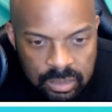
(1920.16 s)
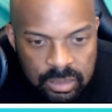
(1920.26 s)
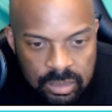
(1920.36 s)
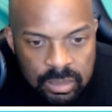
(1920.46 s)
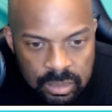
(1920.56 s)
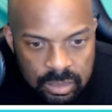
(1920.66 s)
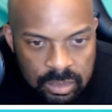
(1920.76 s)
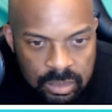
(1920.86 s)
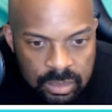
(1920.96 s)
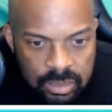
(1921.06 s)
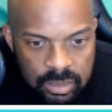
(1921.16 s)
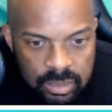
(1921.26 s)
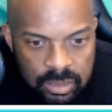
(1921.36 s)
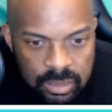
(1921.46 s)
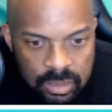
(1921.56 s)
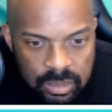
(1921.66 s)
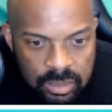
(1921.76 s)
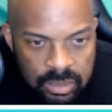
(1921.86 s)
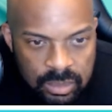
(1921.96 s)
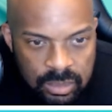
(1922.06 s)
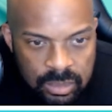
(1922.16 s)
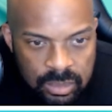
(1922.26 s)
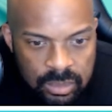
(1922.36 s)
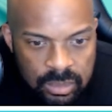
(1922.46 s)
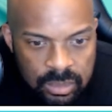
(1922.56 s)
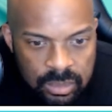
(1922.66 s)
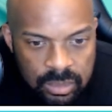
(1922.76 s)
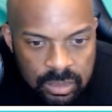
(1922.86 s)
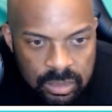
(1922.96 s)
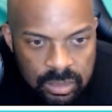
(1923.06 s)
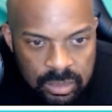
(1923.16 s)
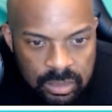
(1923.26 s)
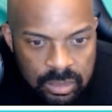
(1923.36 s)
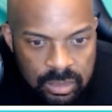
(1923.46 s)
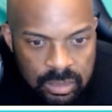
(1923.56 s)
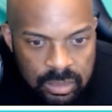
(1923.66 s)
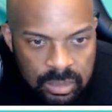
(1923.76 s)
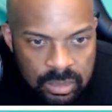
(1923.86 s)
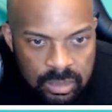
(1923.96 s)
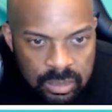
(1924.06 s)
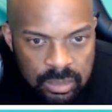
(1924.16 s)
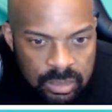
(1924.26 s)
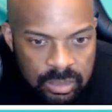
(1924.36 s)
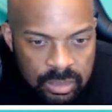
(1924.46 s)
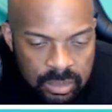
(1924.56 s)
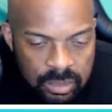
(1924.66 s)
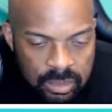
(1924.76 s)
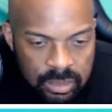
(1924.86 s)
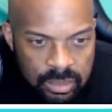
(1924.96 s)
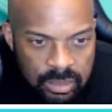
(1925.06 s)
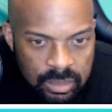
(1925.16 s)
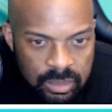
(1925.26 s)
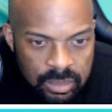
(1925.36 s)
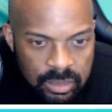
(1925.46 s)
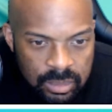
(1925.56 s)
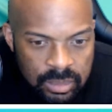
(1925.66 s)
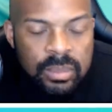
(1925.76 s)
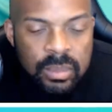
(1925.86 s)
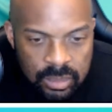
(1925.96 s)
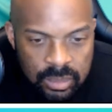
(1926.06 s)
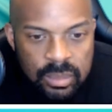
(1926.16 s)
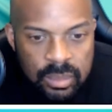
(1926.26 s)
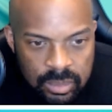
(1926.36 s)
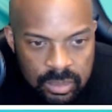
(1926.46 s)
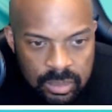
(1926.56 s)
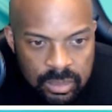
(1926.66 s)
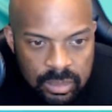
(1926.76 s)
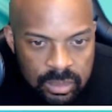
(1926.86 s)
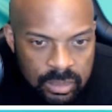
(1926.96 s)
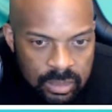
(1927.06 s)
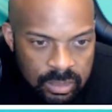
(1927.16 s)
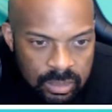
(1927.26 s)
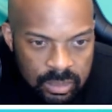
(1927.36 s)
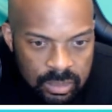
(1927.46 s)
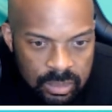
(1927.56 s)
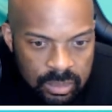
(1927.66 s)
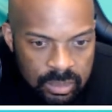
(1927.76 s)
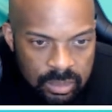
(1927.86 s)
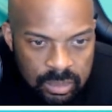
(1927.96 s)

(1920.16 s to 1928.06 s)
(silent)